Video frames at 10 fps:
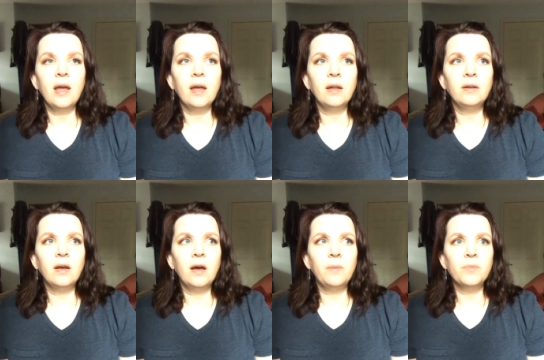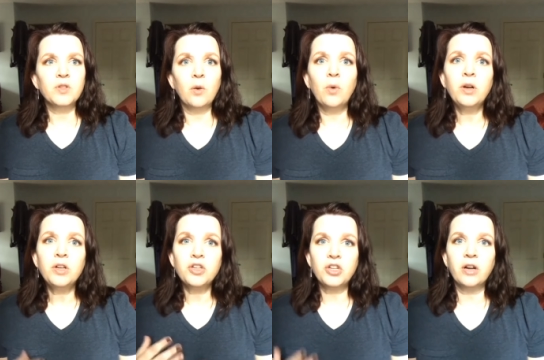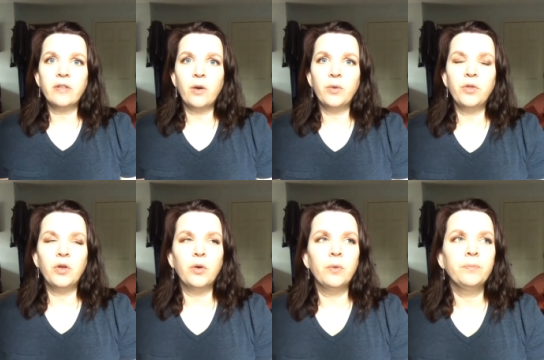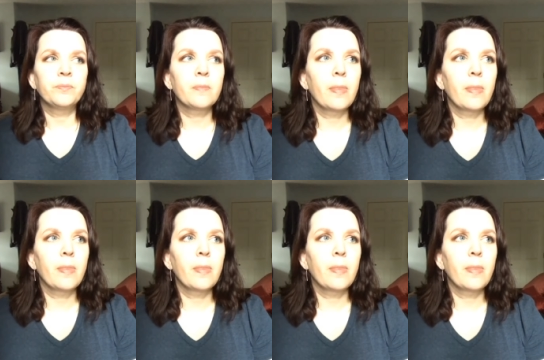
and um, so I wanted to share that with you